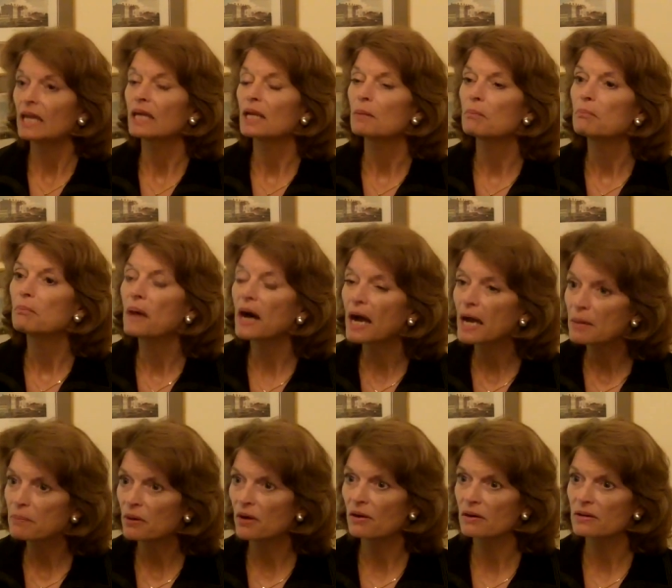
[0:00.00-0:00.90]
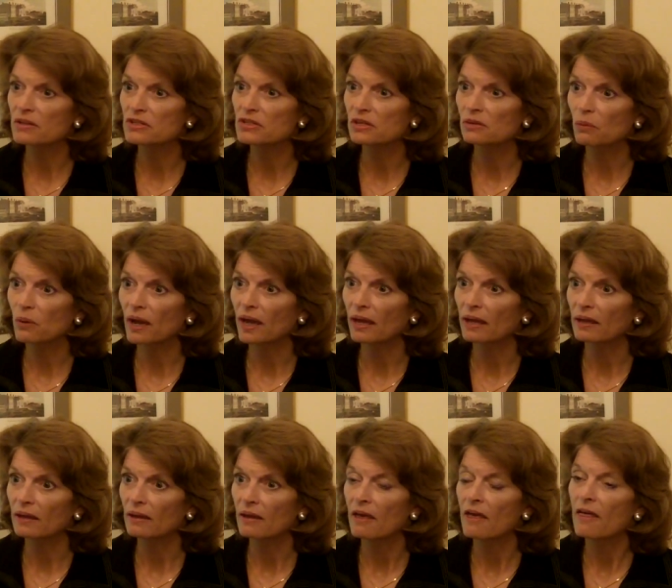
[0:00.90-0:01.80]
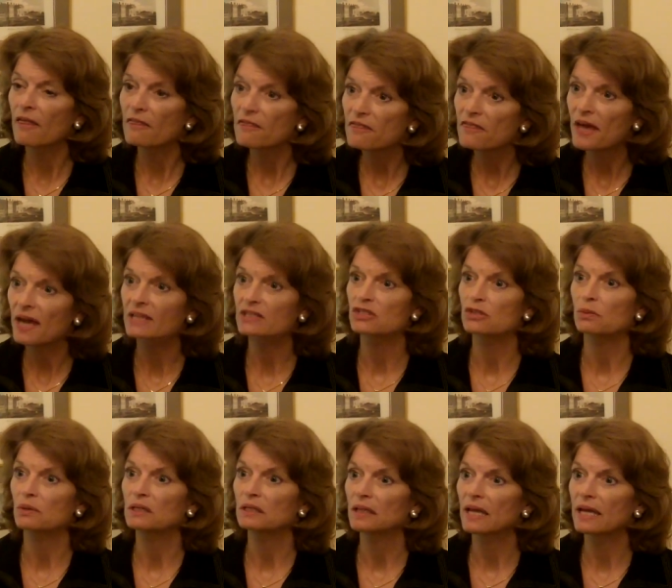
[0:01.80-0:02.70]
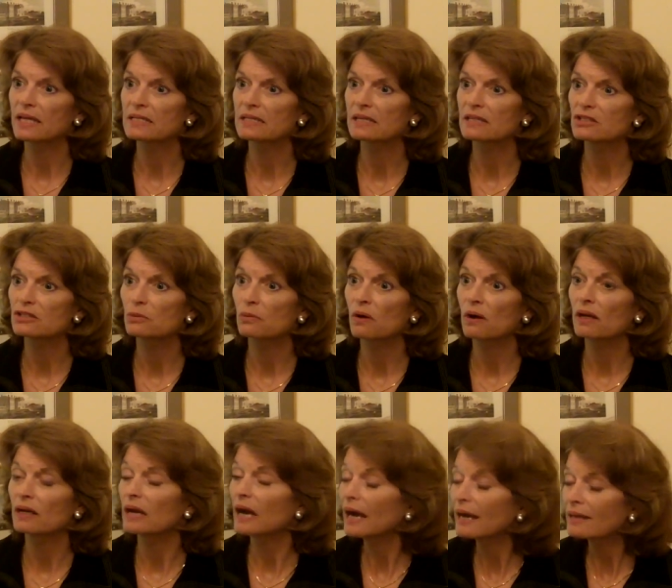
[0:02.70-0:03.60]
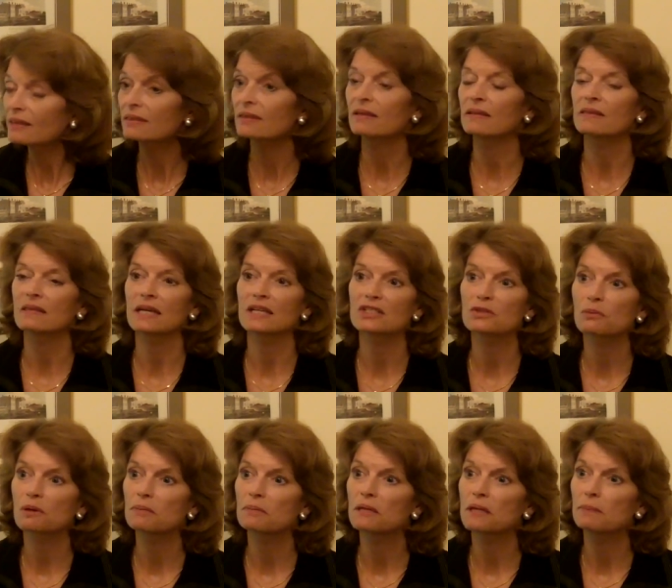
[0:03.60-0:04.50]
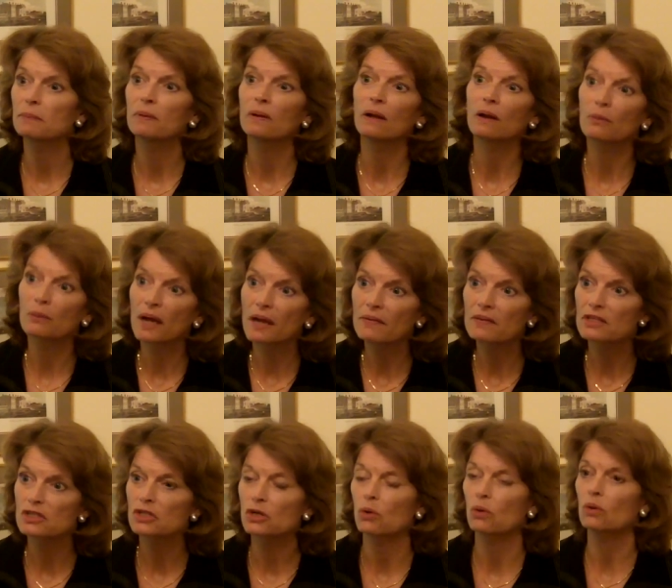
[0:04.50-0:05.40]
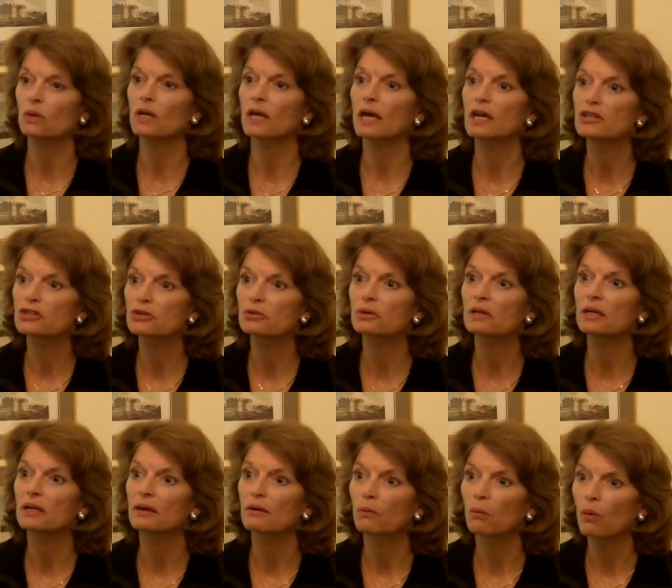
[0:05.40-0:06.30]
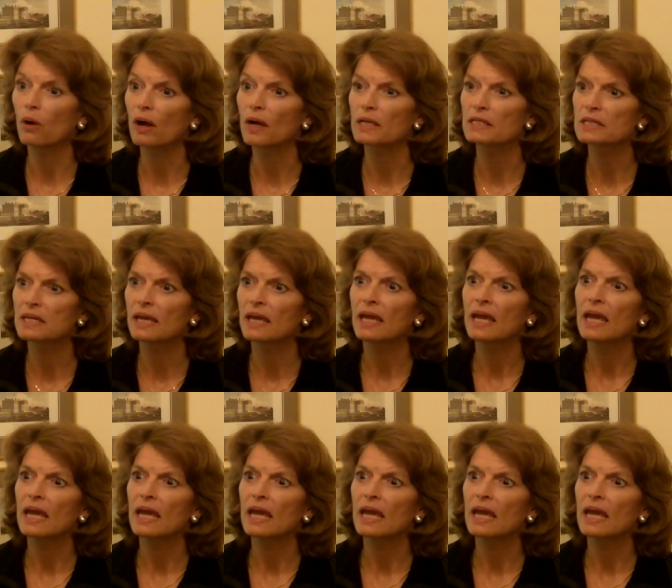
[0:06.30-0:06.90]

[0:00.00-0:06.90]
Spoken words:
in a bipartisan way." That's what Alaskans want. I think that's what people around this whole country want.